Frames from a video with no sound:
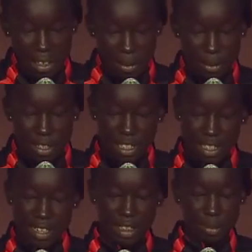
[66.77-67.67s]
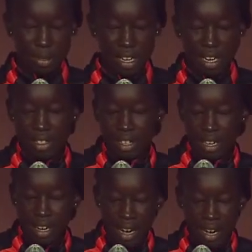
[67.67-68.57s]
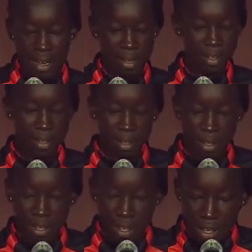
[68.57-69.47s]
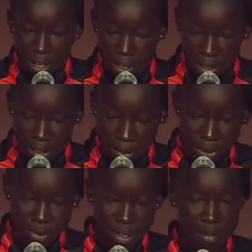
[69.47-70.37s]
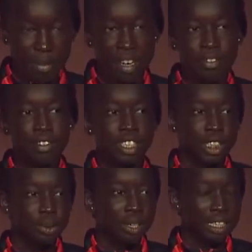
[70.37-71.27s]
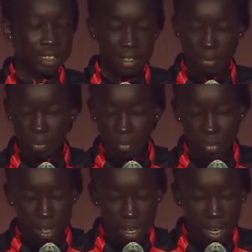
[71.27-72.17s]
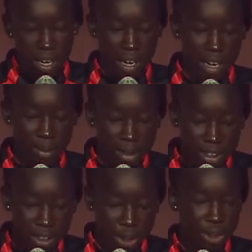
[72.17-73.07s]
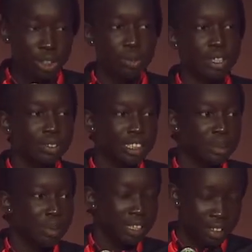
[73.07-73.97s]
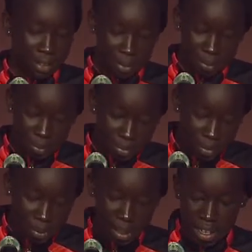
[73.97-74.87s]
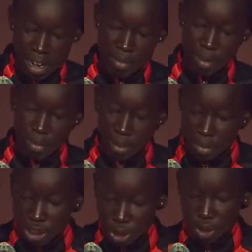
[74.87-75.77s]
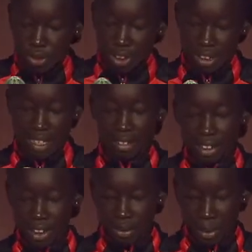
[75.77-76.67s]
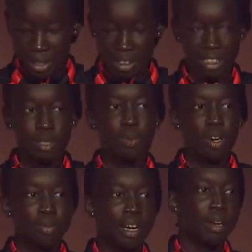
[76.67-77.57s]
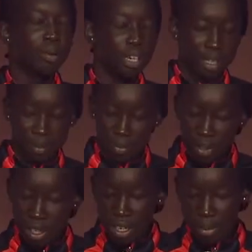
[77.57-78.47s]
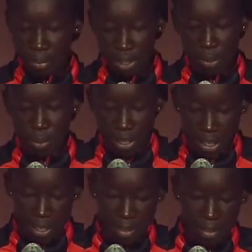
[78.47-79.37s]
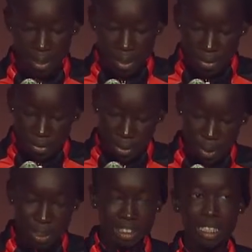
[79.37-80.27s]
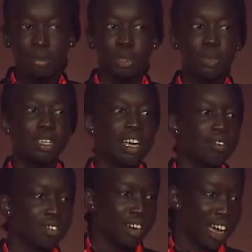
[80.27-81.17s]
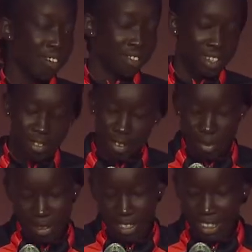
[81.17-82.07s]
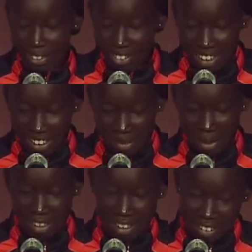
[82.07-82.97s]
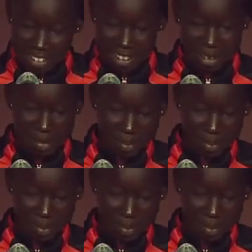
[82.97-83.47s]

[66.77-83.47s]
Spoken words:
It was that spring that I would run my first race. I wasn't sure what to expect, though. I remember Miss Jones announcing the races one by one, and me waiting for what seemed to be like forever for my race to finally be announced.